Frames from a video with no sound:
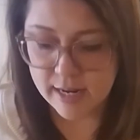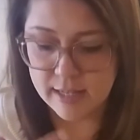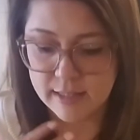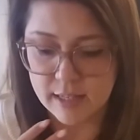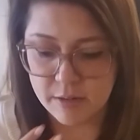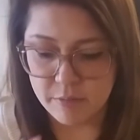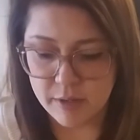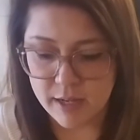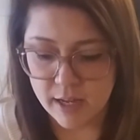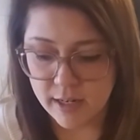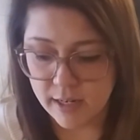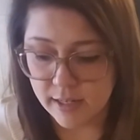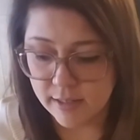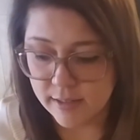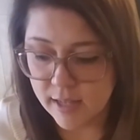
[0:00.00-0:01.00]
and
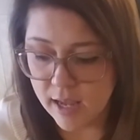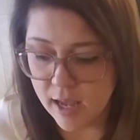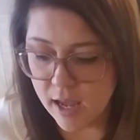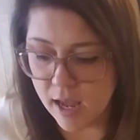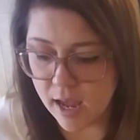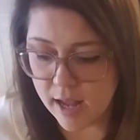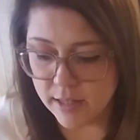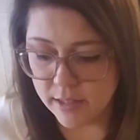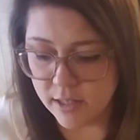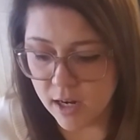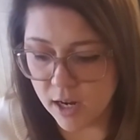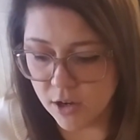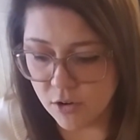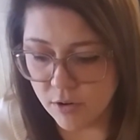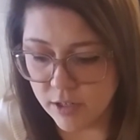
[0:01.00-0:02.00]
beginnings, it's
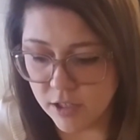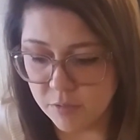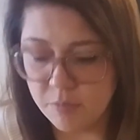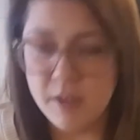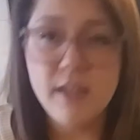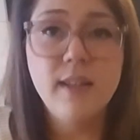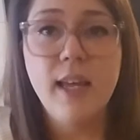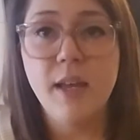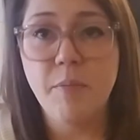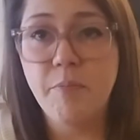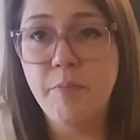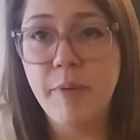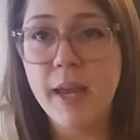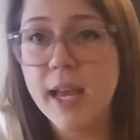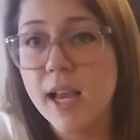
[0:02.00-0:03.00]
not going to be like
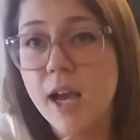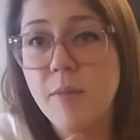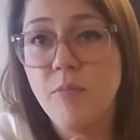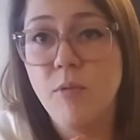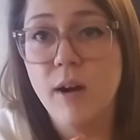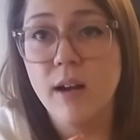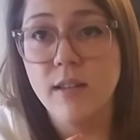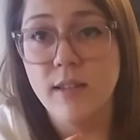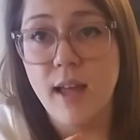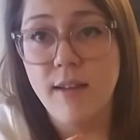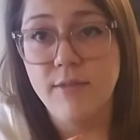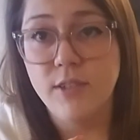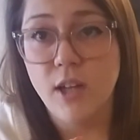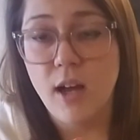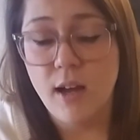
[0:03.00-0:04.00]
pick up where it
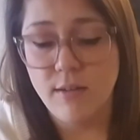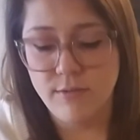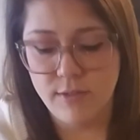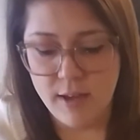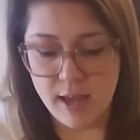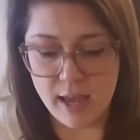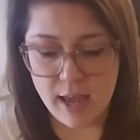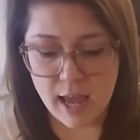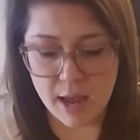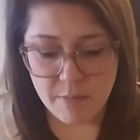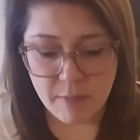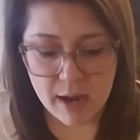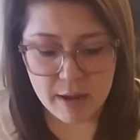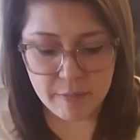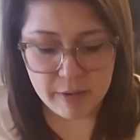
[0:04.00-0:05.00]
left off. It
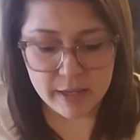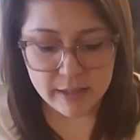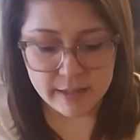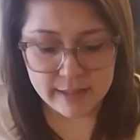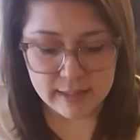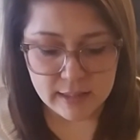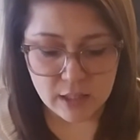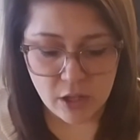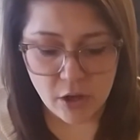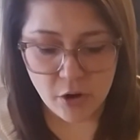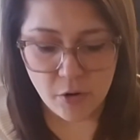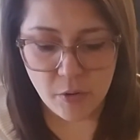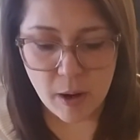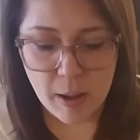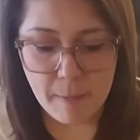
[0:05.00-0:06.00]
might be a
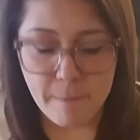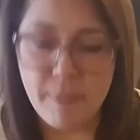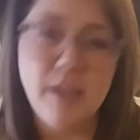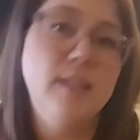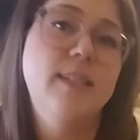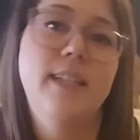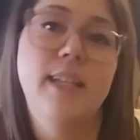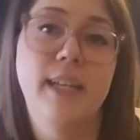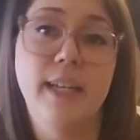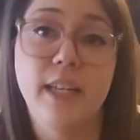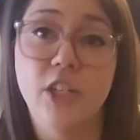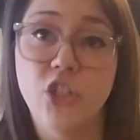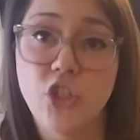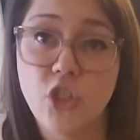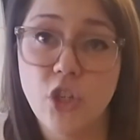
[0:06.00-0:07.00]
slow
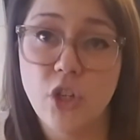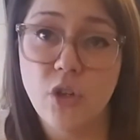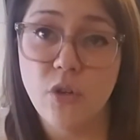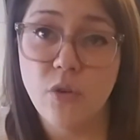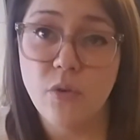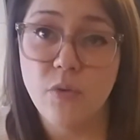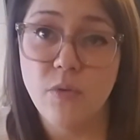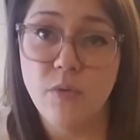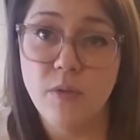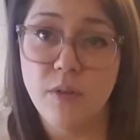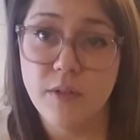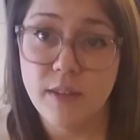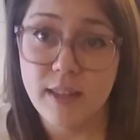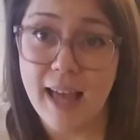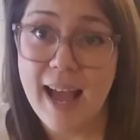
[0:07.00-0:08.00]
building to
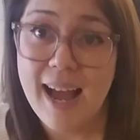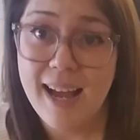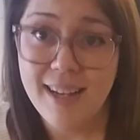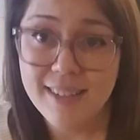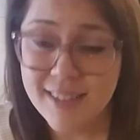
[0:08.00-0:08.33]
that.